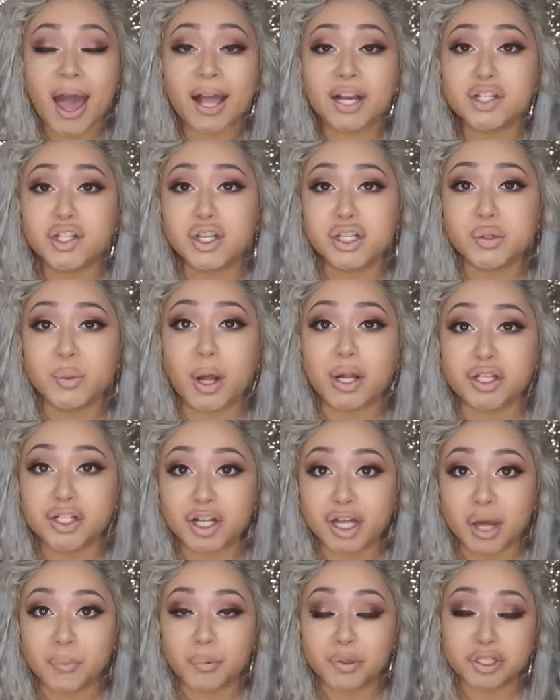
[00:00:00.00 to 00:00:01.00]
I actually swatched a
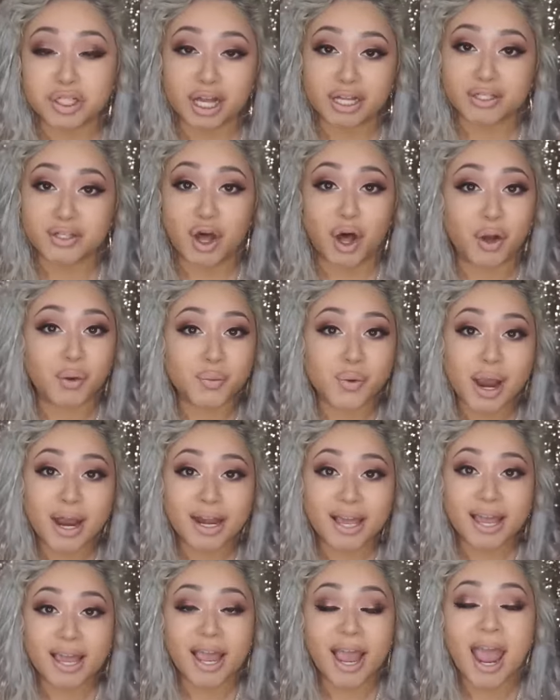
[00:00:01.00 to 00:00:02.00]
couple shades
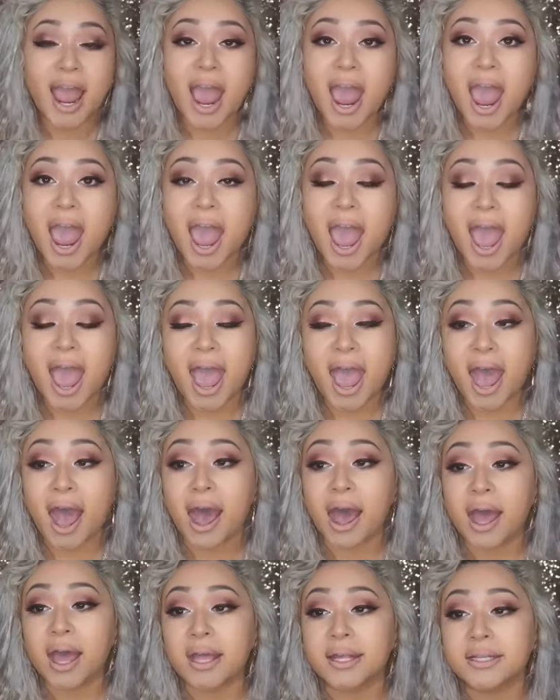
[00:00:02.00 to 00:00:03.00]
already
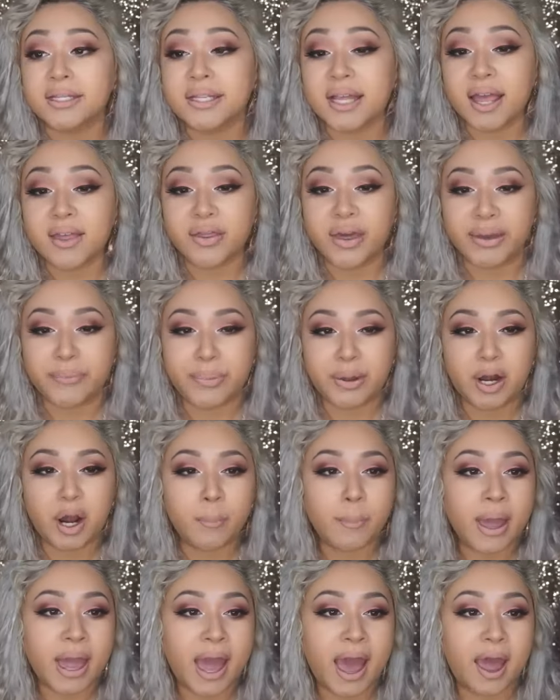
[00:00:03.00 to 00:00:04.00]
and they've been on
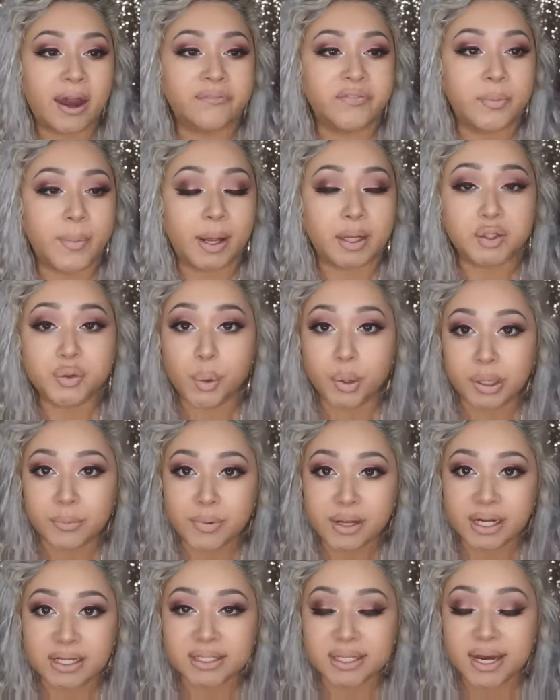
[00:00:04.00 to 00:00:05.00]
my hand for about 20
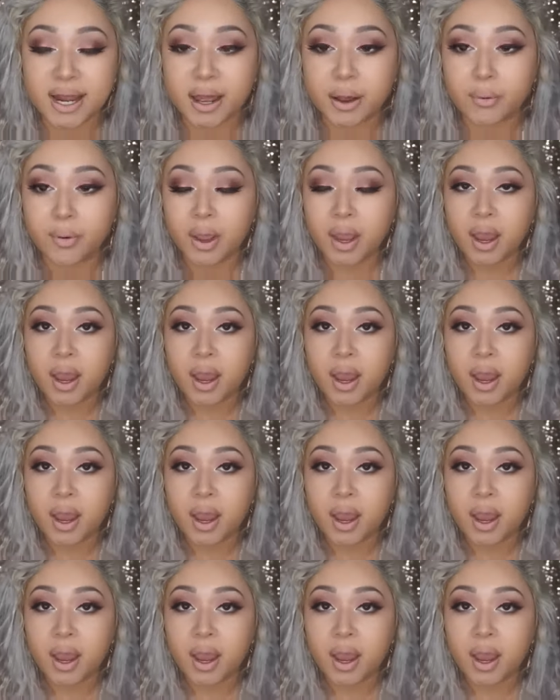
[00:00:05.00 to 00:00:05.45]
minutes now.